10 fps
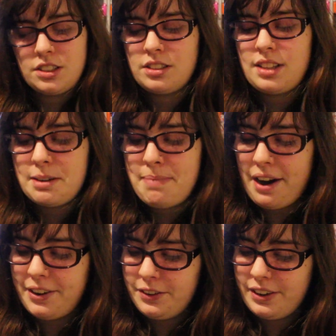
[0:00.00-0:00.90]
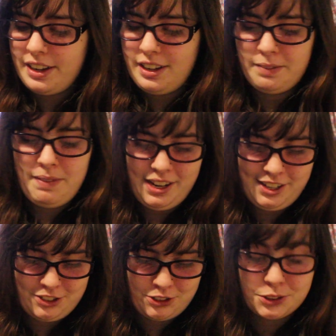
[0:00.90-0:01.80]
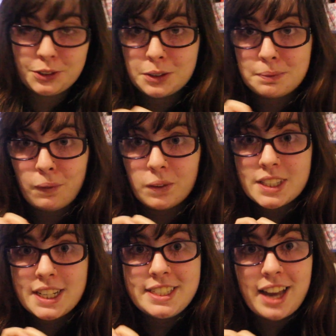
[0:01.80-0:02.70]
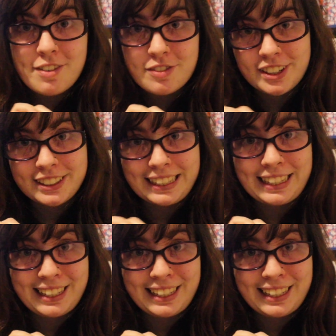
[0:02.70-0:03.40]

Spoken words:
Just out of paranoia, I'm making sure that all the ports are definitely